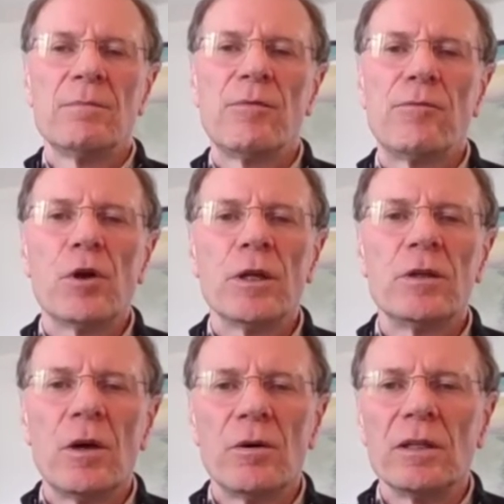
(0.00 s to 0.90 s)
And before
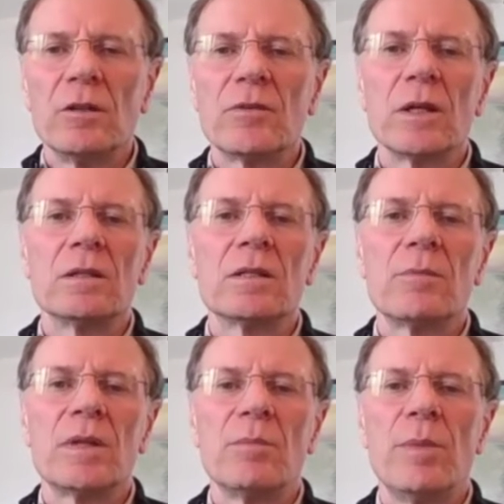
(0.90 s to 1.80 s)
you know it, you're getting
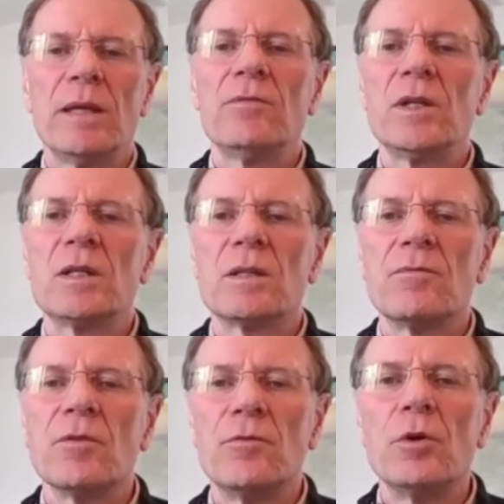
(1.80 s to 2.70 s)
some of the benefits
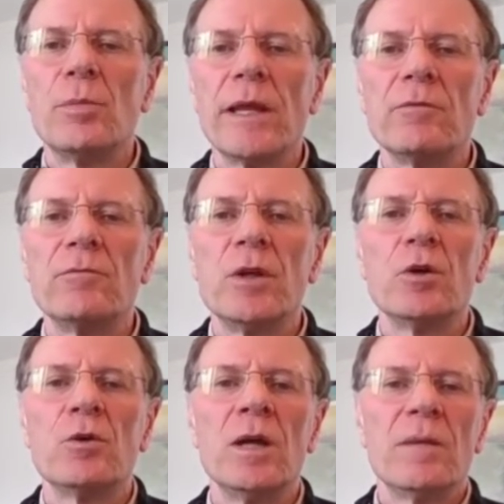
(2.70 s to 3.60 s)
of the full plant
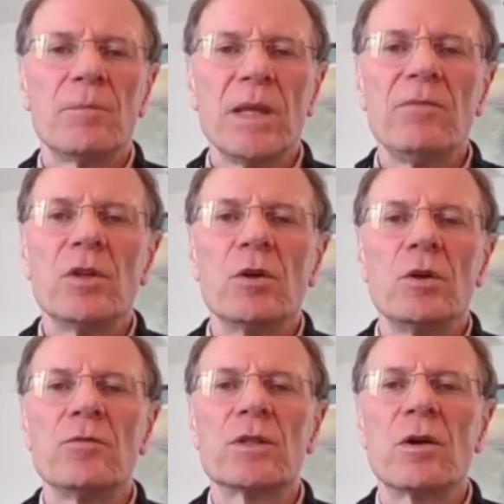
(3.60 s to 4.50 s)
view, even though
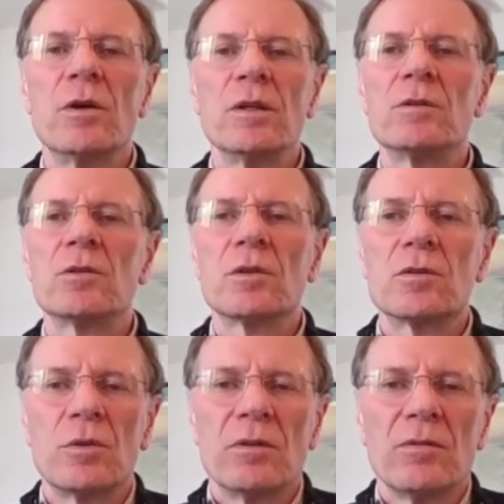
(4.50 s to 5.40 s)
you've started
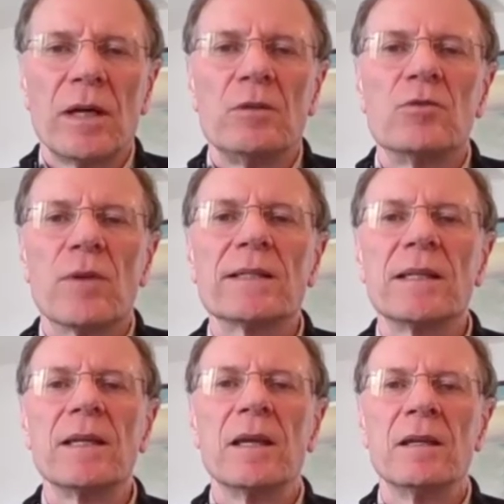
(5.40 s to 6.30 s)
sort of
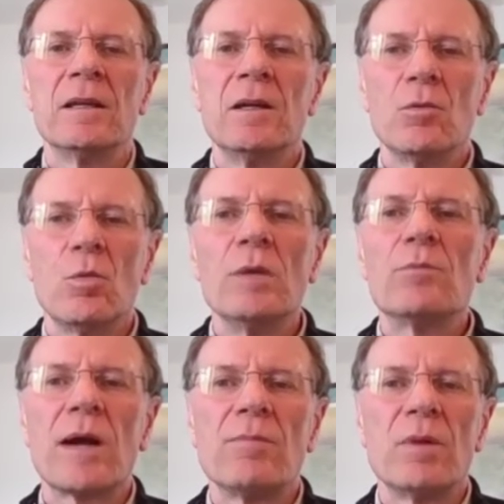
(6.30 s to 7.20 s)
addressing it
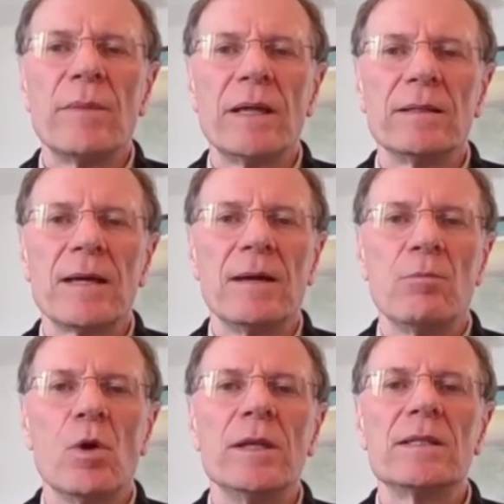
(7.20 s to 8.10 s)
one problem at a
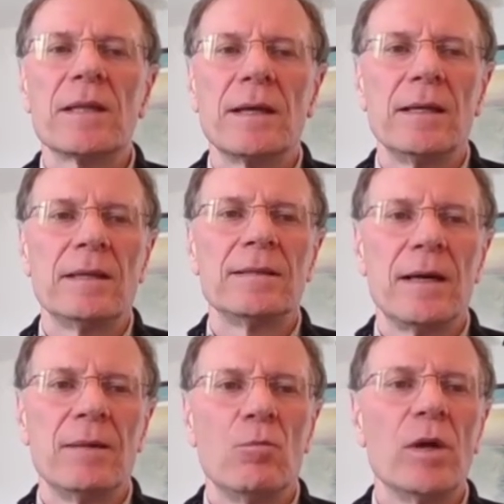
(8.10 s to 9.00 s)
time, one insight at a
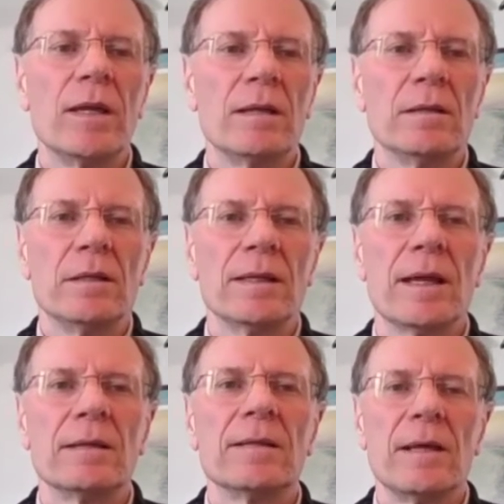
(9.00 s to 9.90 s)
time, one analytic
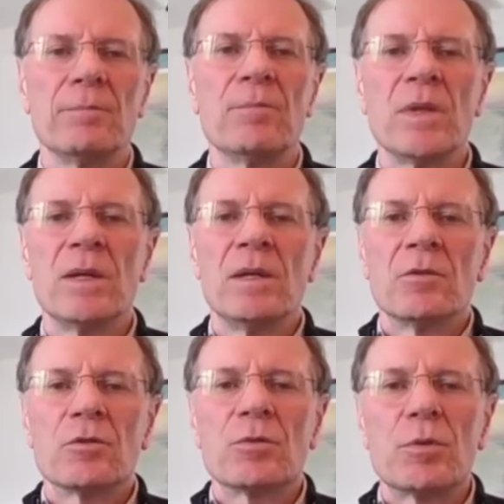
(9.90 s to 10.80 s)
at a time.
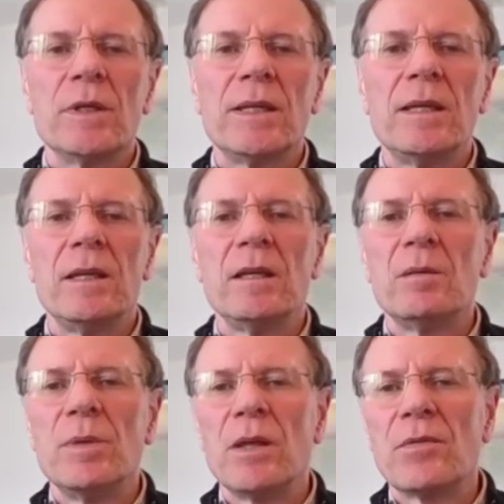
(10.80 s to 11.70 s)
So it's pretty key
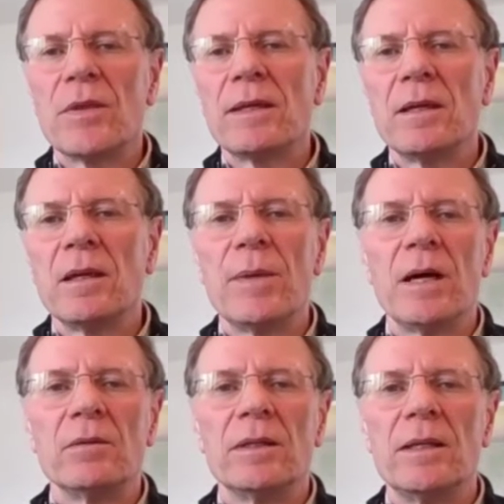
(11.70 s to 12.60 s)
to be thinking
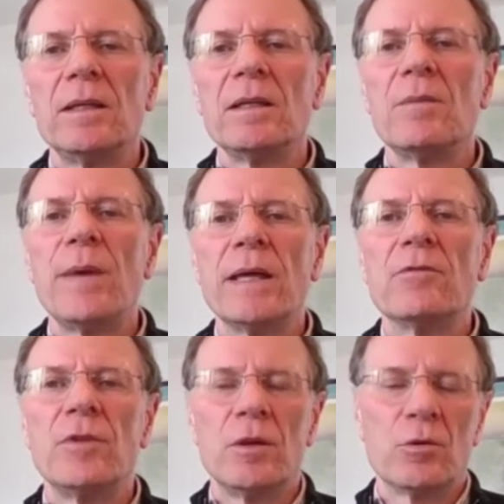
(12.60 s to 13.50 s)
about getting the
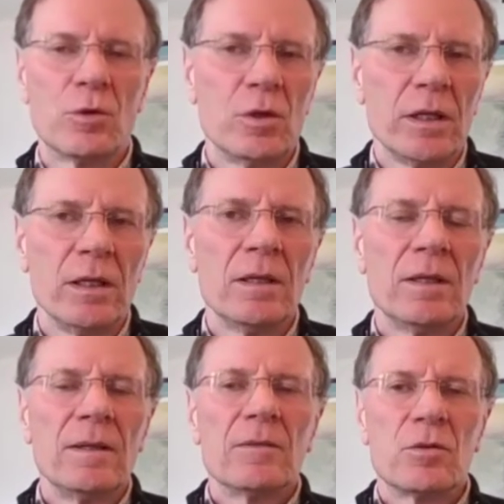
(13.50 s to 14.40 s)
benefit early
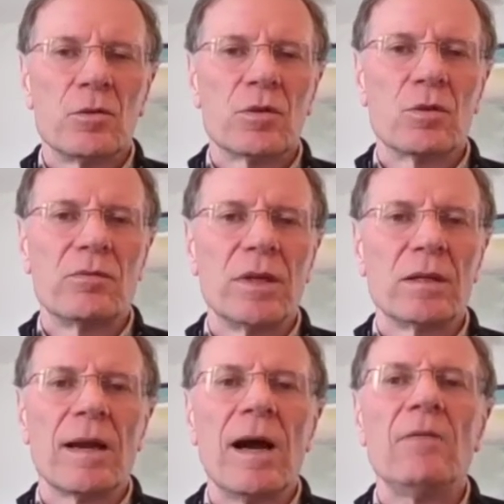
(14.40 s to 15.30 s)
to sort of
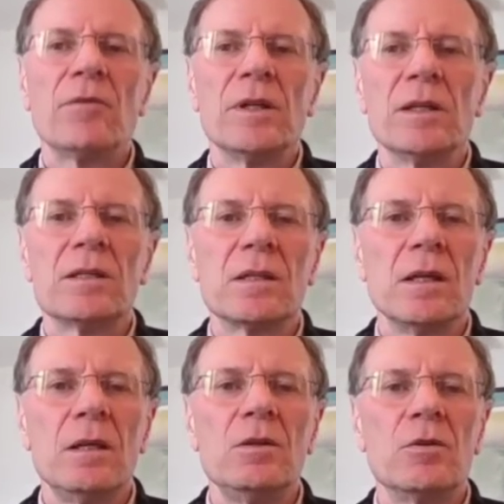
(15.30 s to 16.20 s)
get confidence
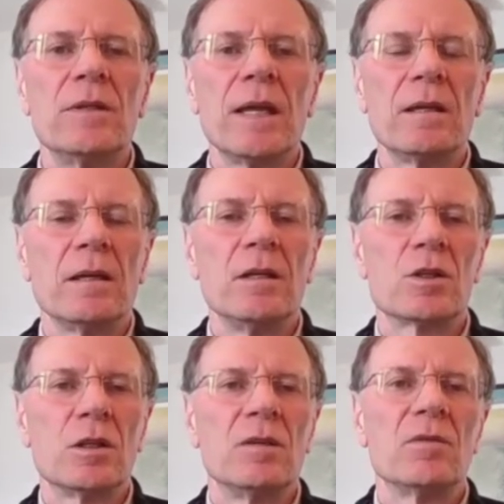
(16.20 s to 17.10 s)
in your data
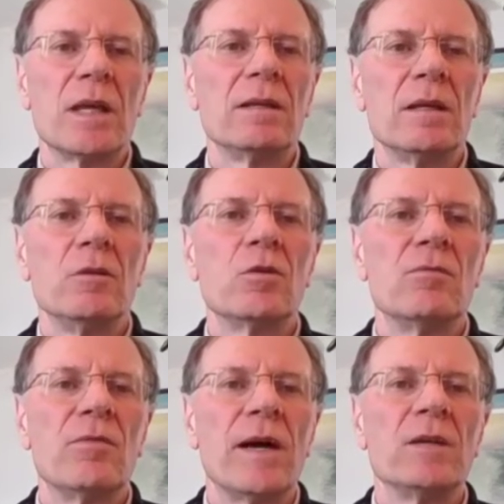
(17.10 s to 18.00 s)
initiatives and that you
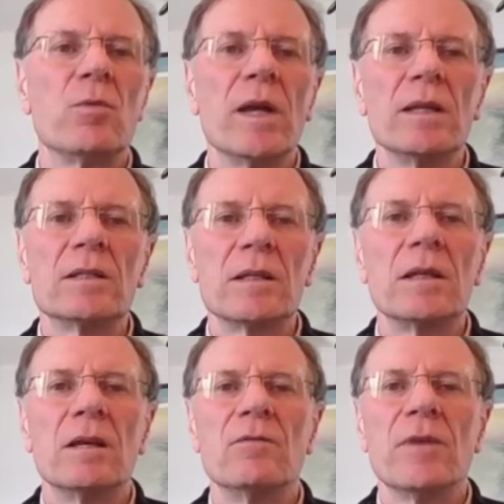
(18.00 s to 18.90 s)
can find ways to
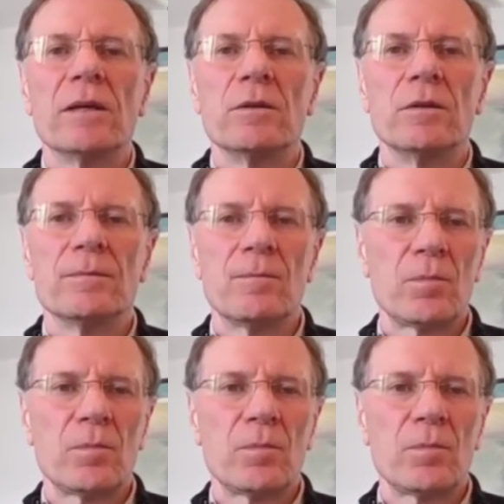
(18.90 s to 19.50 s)
get value.